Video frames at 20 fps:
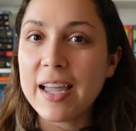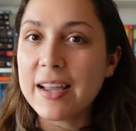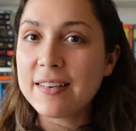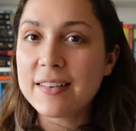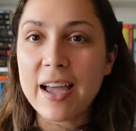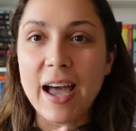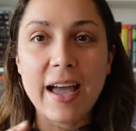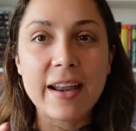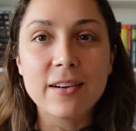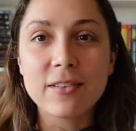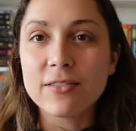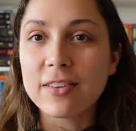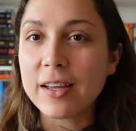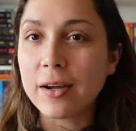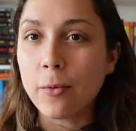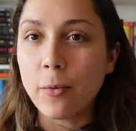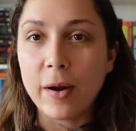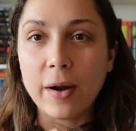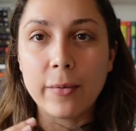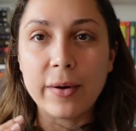and kind of
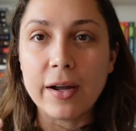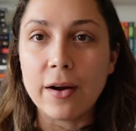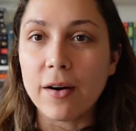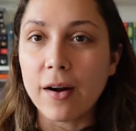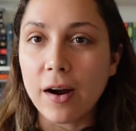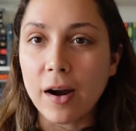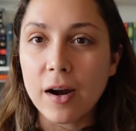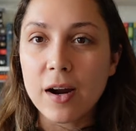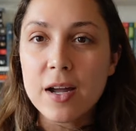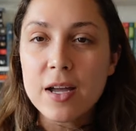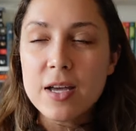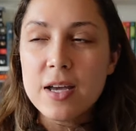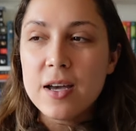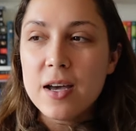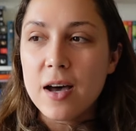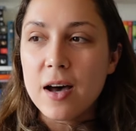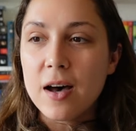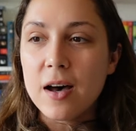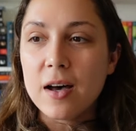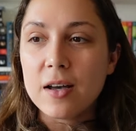like where we are
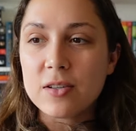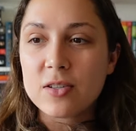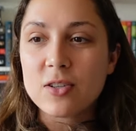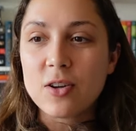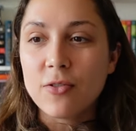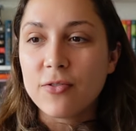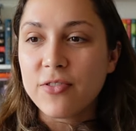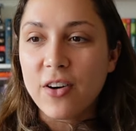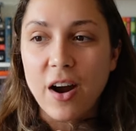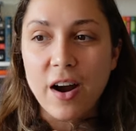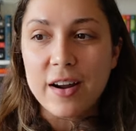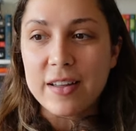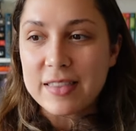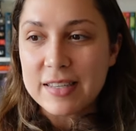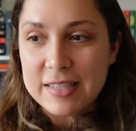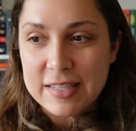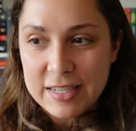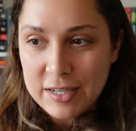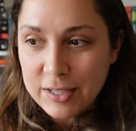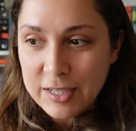so far in
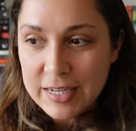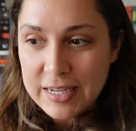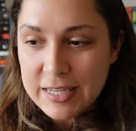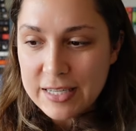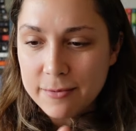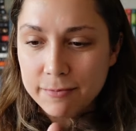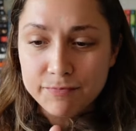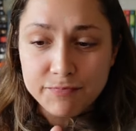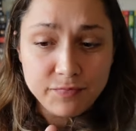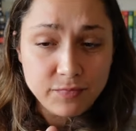the series.